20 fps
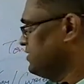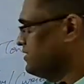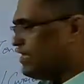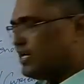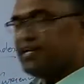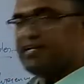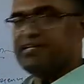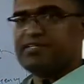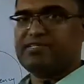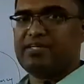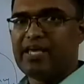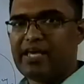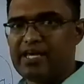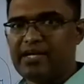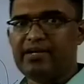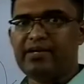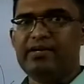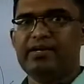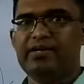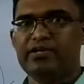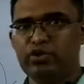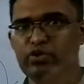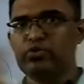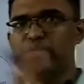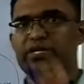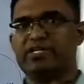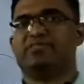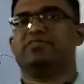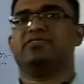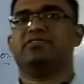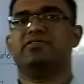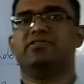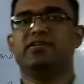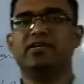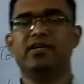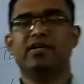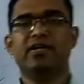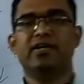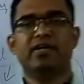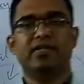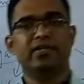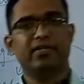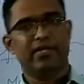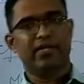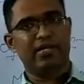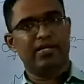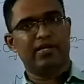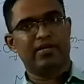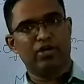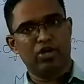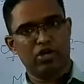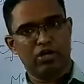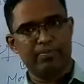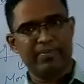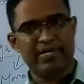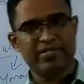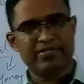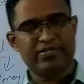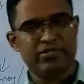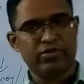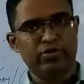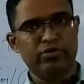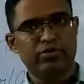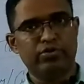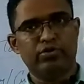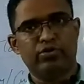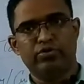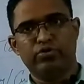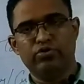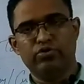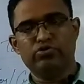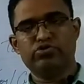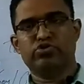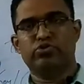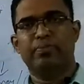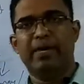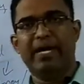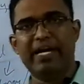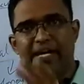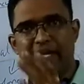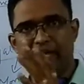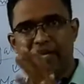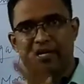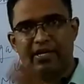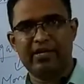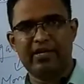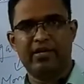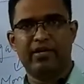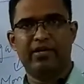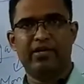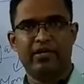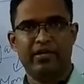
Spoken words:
That is, in US, the governments used to maintain